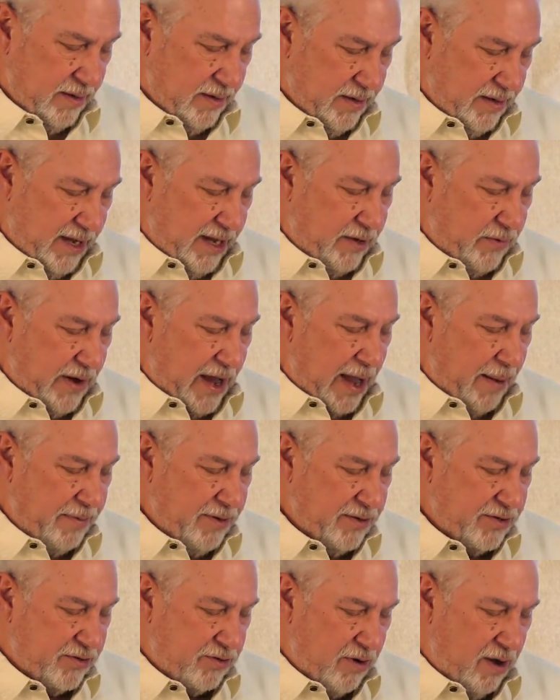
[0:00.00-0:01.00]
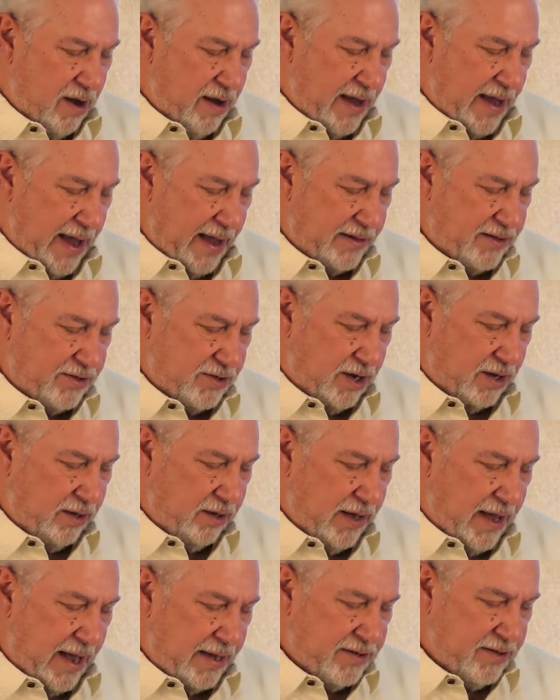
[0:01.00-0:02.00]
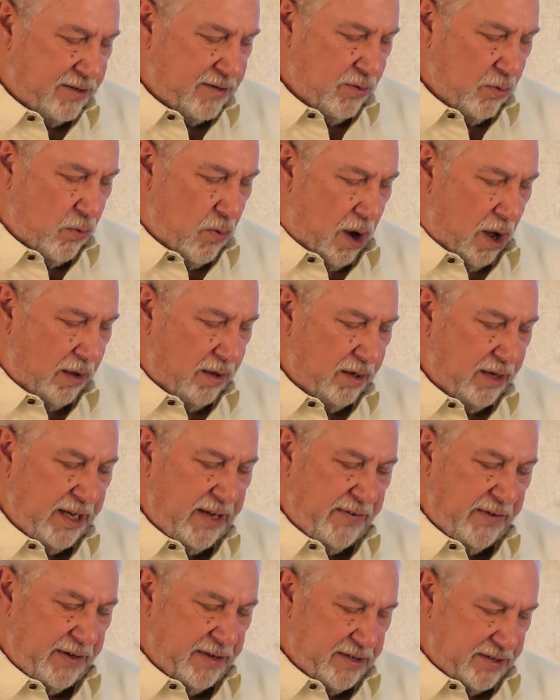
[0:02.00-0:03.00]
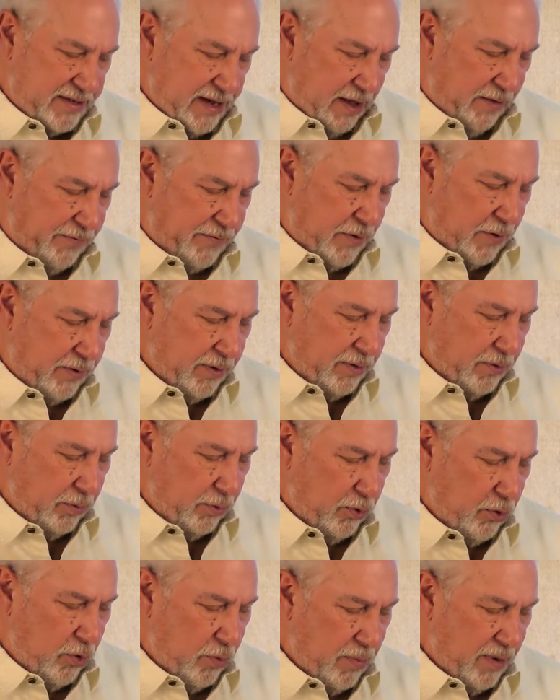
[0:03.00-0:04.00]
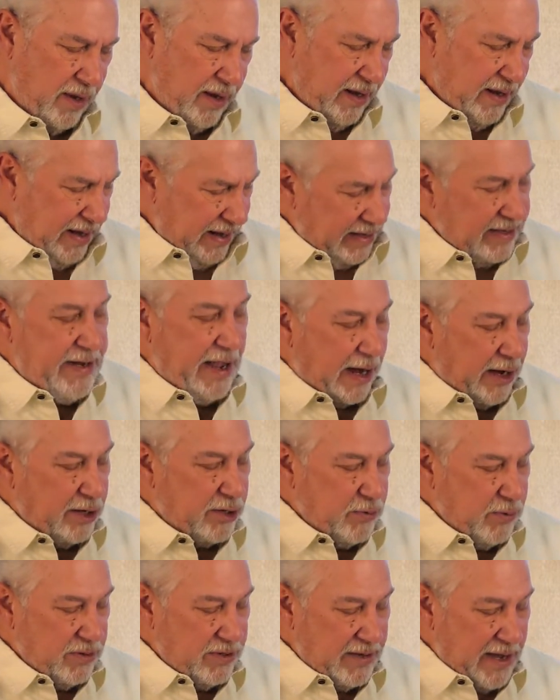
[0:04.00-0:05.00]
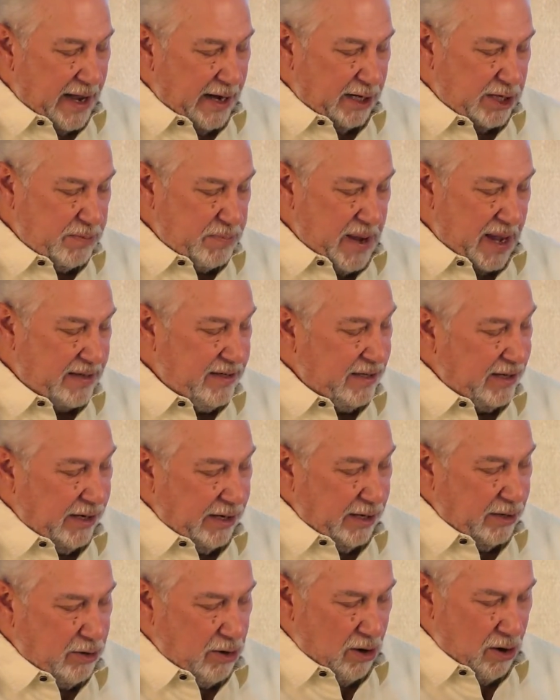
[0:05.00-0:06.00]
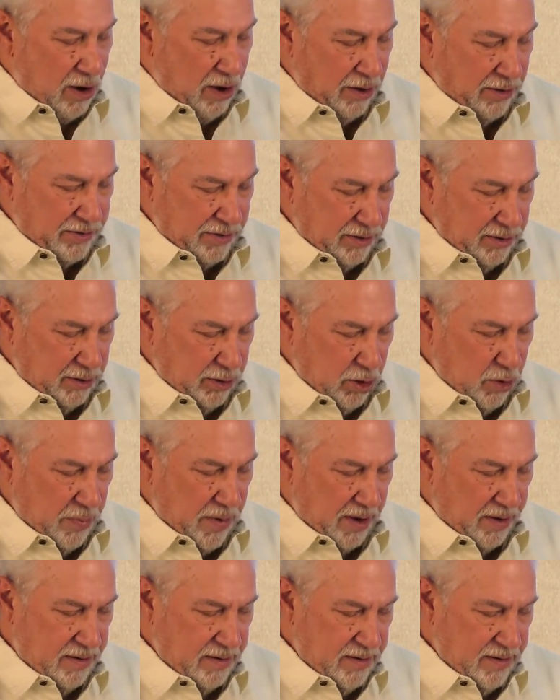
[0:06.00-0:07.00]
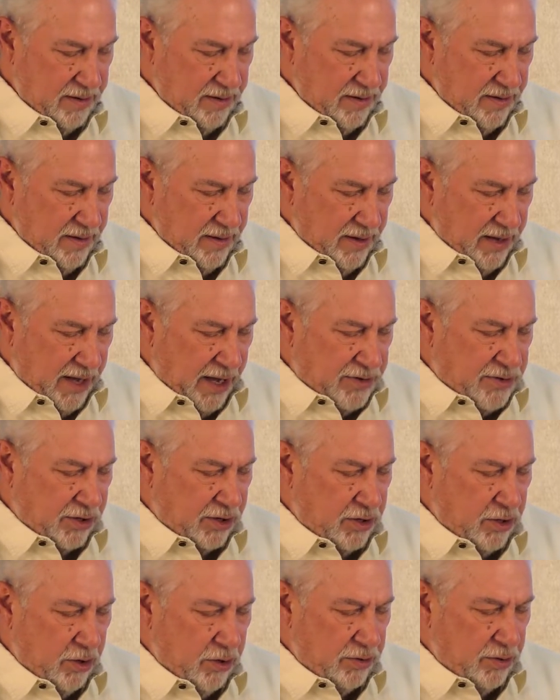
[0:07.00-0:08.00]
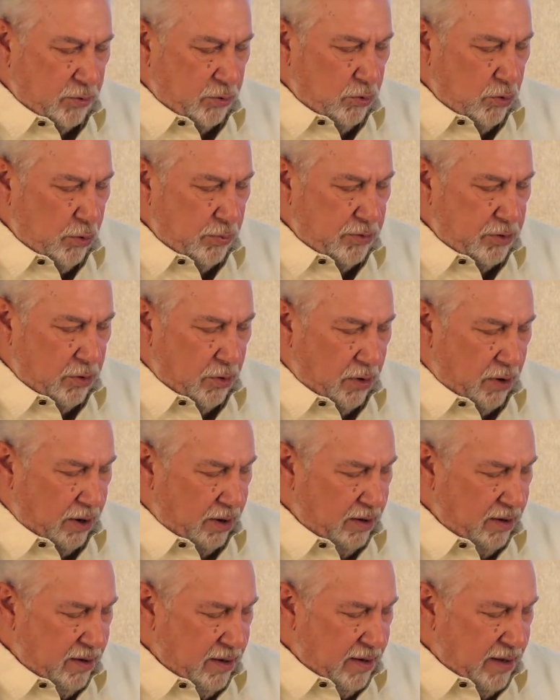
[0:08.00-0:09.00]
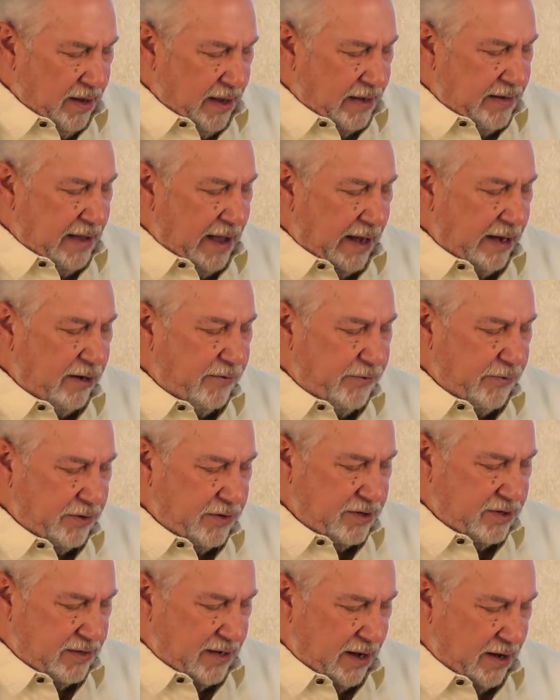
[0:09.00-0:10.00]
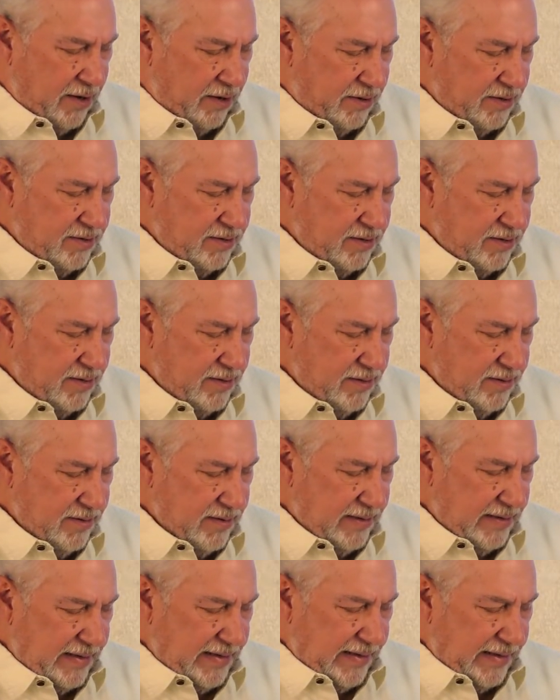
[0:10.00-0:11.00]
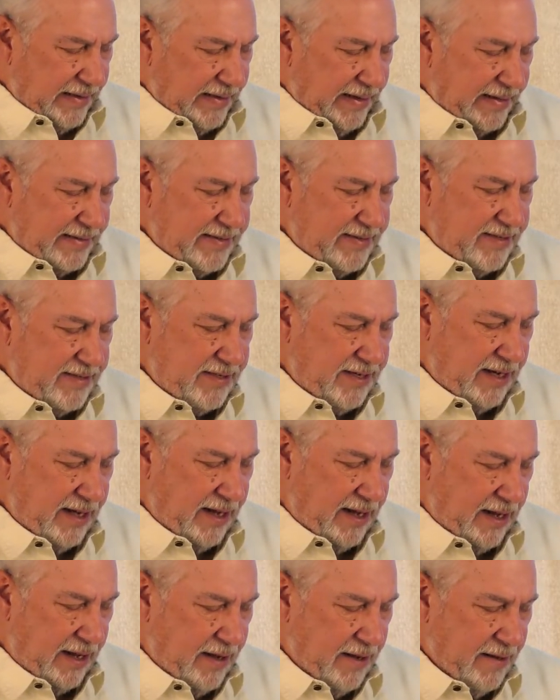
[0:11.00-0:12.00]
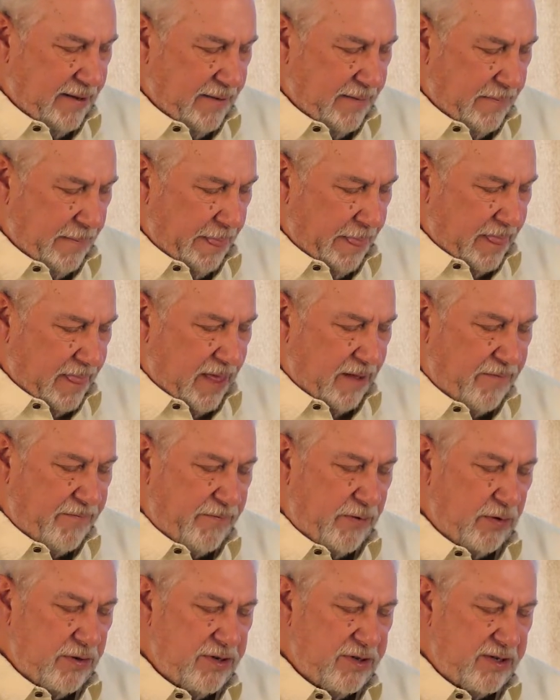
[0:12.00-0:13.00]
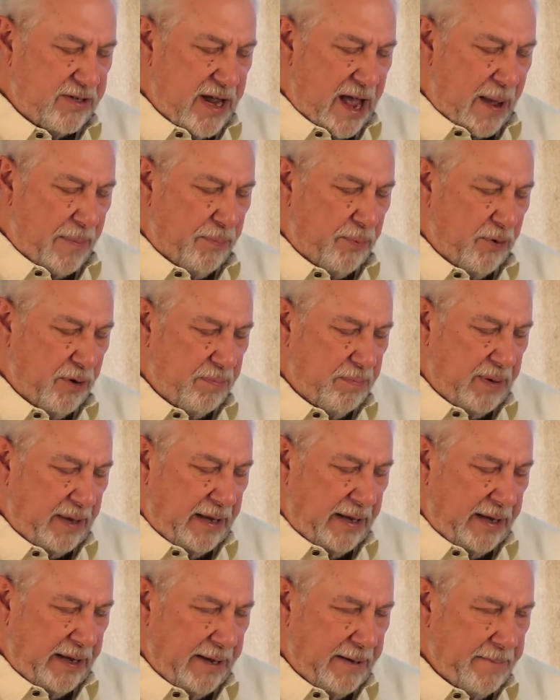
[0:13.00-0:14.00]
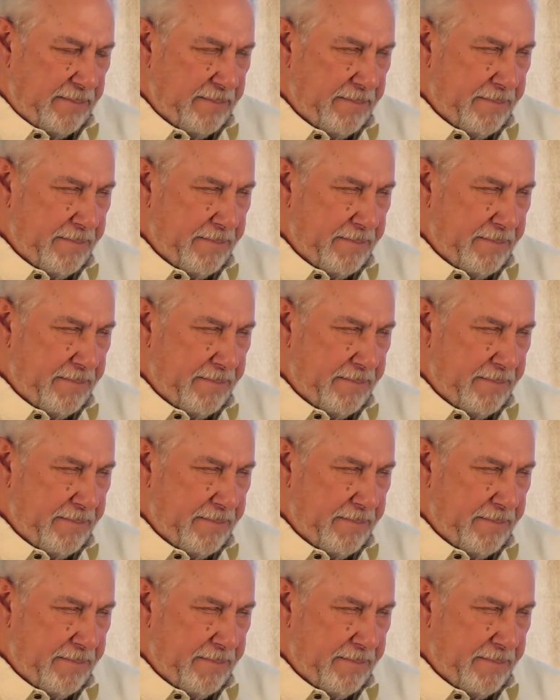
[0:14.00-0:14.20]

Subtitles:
He grabbed his straw hat, sunglasses, and wallet, leaving his cell phone in the room. Dennis was not expecting any calls in Cuba. He secured the room door and headed for the stairs. Let's see. The first stop would be